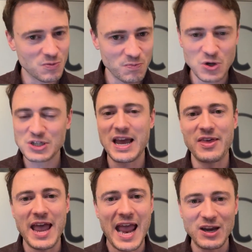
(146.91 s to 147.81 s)
put
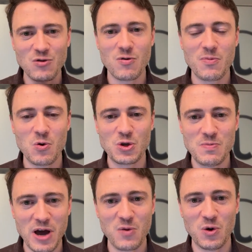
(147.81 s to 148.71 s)
together any report you
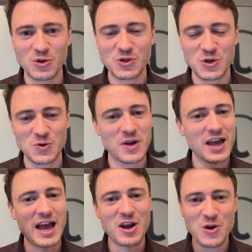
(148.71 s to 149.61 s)
might want to
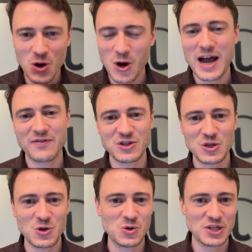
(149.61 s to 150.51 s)
and not have to
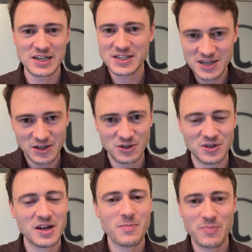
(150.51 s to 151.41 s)
use an
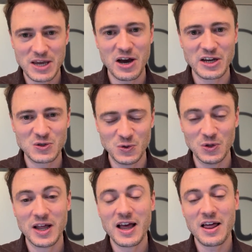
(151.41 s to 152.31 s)
external BI tool.
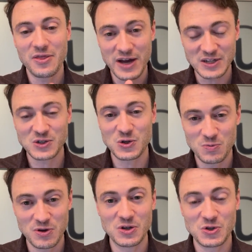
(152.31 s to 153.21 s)
That's
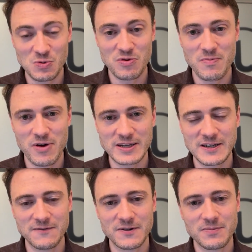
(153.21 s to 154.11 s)
super, super
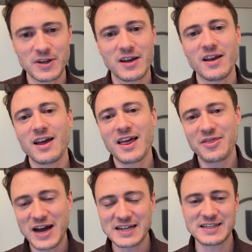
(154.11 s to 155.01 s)
impressive.
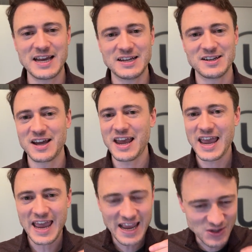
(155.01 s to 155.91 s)
That said,
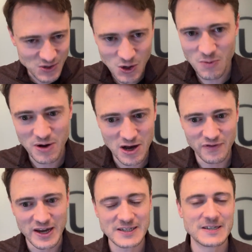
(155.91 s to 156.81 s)
it's not
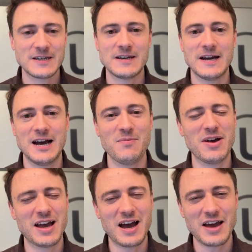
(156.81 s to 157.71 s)
perfect. Um,
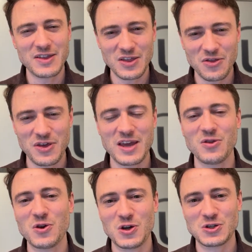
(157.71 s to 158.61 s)
I think the thing
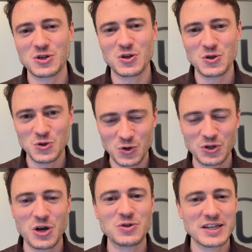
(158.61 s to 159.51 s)
that you'll
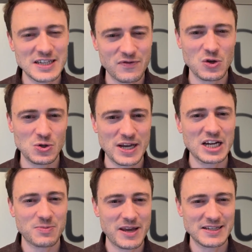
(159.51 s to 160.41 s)
notice if you use
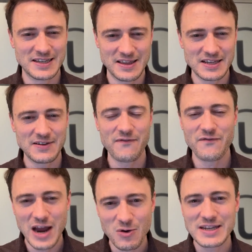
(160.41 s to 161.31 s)
Ashby is that there's a
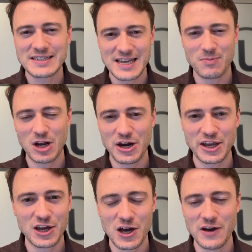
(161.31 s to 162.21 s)
very steep
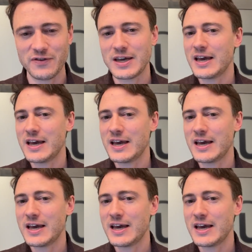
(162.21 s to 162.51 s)
learning curve.